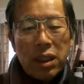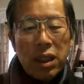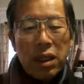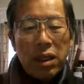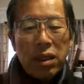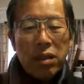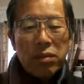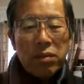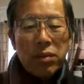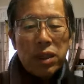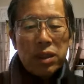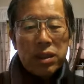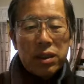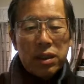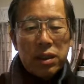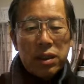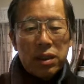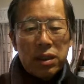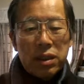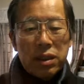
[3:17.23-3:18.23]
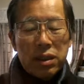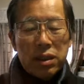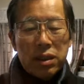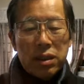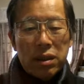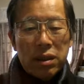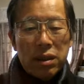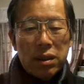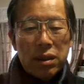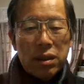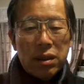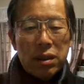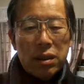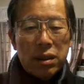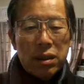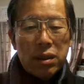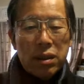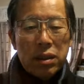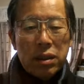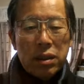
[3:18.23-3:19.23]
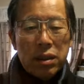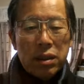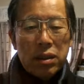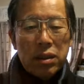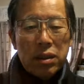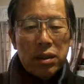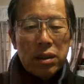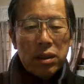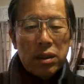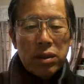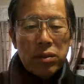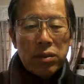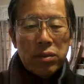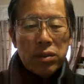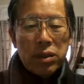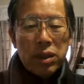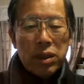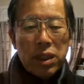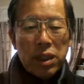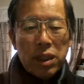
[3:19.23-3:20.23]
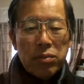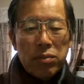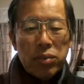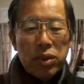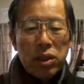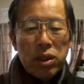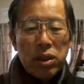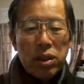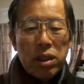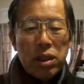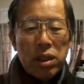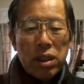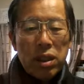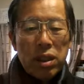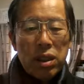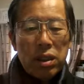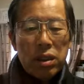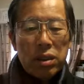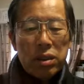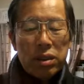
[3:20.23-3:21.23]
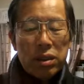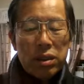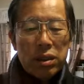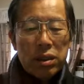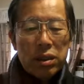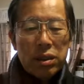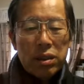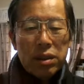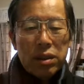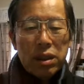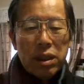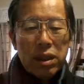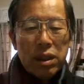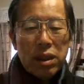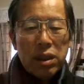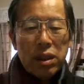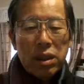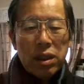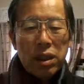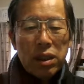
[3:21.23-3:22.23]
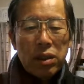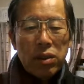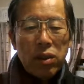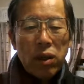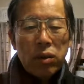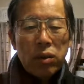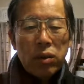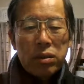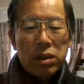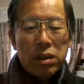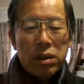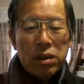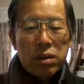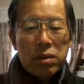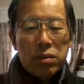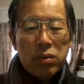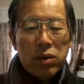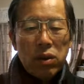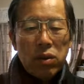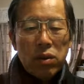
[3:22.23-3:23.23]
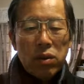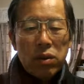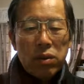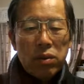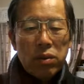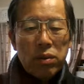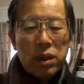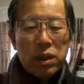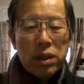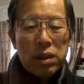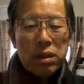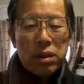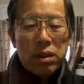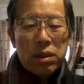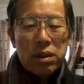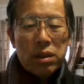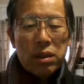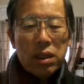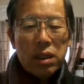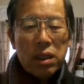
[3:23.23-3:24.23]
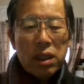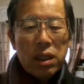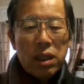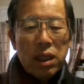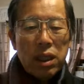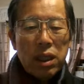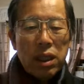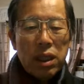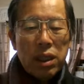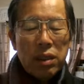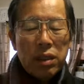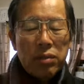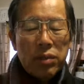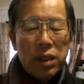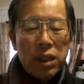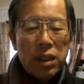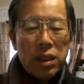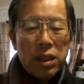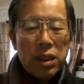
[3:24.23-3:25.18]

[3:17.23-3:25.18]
uh, our body now we can prolong this uh, autumn or winter time,